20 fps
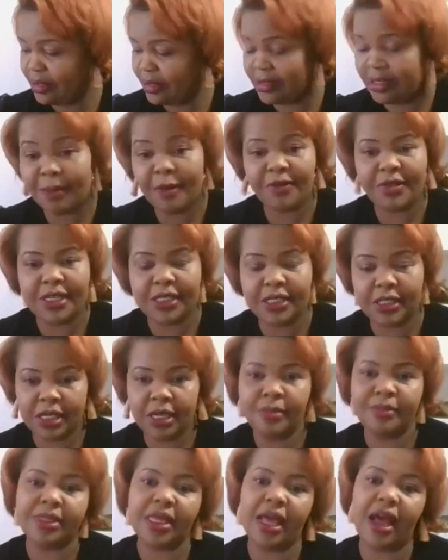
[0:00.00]
some of these
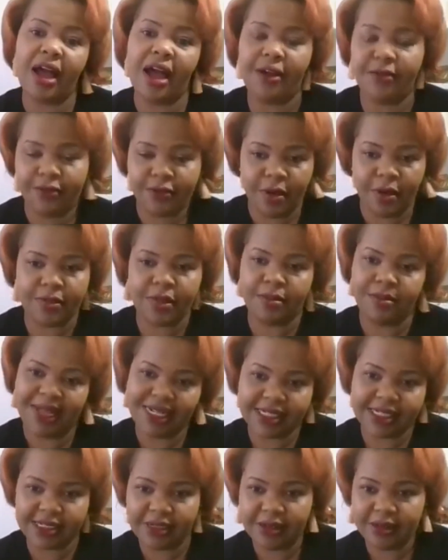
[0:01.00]
terms are from the
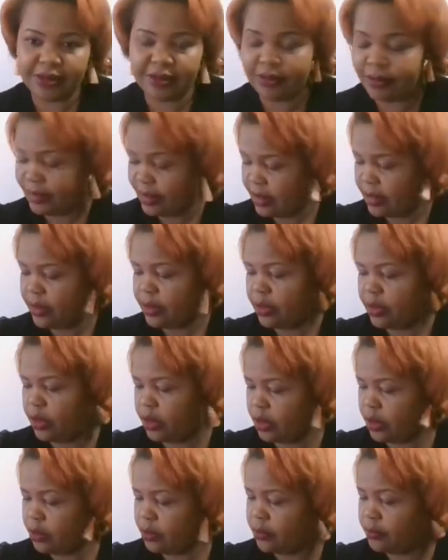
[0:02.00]
medical
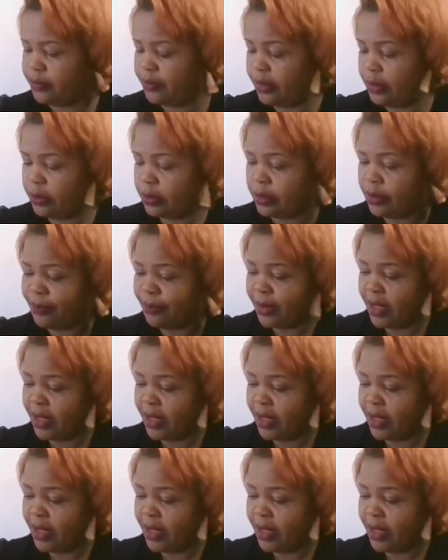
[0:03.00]
field.